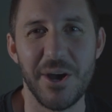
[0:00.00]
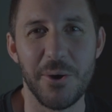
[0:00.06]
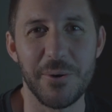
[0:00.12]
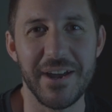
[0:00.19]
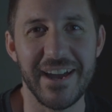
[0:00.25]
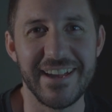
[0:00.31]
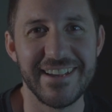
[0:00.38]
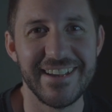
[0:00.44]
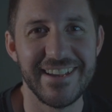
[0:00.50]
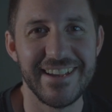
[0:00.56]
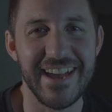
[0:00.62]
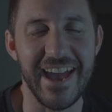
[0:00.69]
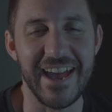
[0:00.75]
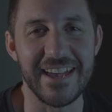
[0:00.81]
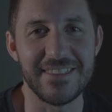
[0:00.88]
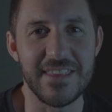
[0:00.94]
Okay,
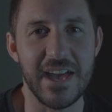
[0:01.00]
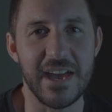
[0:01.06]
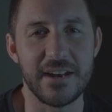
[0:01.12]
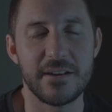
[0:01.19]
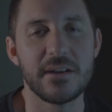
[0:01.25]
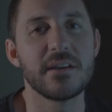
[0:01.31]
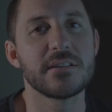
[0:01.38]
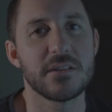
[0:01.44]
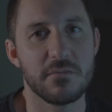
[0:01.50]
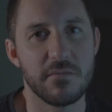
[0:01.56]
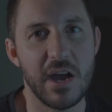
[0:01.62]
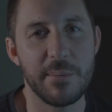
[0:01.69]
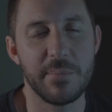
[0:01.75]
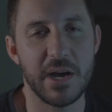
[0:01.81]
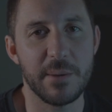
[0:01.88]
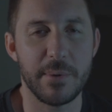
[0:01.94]
and then to
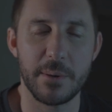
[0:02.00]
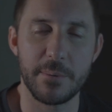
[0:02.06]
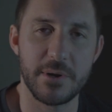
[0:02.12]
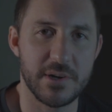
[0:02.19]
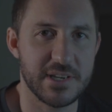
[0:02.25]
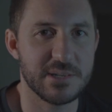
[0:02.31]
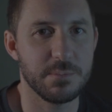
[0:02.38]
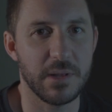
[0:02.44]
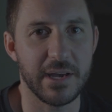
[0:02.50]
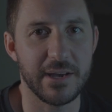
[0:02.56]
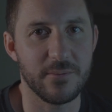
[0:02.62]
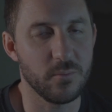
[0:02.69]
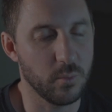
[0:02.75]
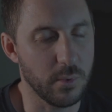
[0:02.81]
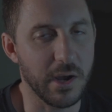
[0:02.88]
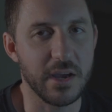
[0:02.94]
wrap up, I'm going to
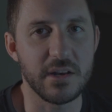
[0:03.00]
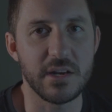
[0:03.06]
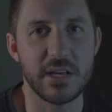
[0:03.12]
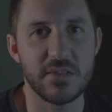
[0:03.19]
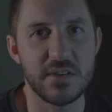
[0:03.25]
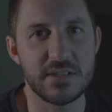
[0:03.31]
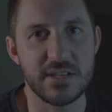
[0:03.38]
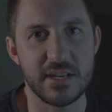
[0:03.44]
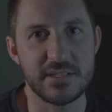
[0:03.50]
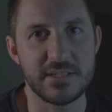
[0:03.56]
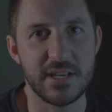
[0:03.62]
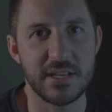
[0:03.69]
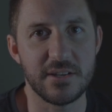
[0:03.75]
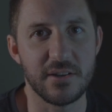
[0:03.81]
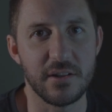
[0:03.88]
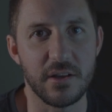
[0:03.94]
explain why you need this
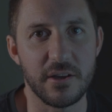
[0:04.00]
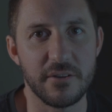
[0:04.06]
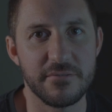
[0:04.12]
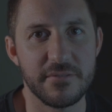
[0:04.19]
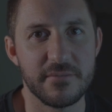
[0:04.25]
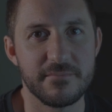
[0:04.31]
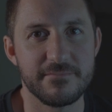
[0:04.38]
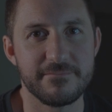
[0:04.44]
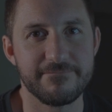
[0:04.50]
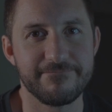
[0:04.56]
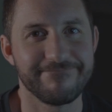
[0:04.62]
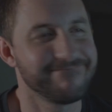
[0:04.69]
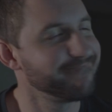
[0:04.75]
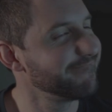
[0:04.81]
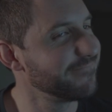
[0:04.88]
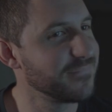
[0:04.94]
headset in your life.
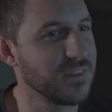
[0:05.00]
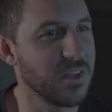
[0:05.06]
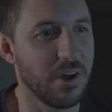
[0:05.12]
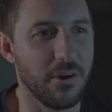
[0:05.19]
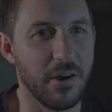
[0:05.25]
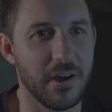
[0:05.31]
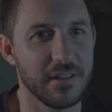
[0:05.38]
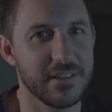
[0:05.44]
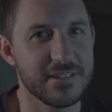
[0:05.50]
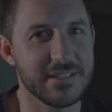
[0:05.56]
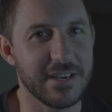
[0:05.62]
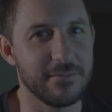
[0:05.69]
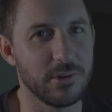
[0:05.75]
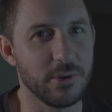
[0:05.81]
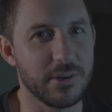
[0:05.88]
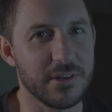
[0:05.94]
Alright, let's
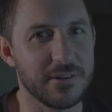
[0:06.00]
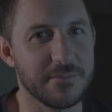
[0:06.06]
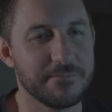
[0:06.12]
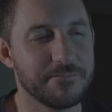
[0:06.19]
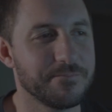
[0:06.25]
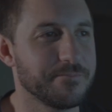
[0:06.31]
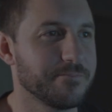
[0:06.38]
have a look at it.